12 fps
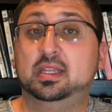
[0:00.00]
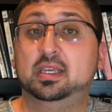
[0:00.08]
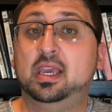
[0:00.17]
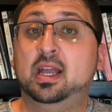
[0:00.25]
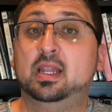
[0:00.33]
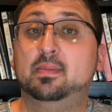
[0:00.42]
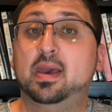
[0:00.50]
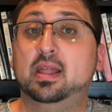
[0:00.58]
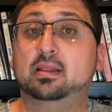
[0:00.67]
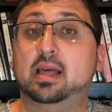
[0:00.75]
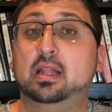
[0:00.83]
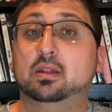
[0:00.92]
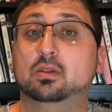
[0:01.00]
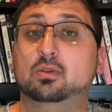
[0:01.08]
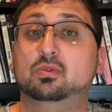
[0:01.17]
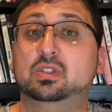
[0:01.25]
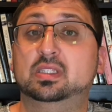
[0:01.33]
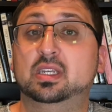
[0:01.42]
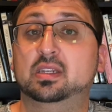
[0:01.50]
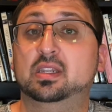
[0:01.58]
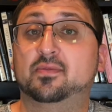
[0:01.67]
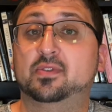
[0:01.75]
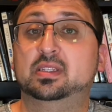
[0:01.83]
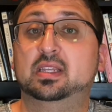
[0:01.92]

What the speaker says: the Candyman let loose in different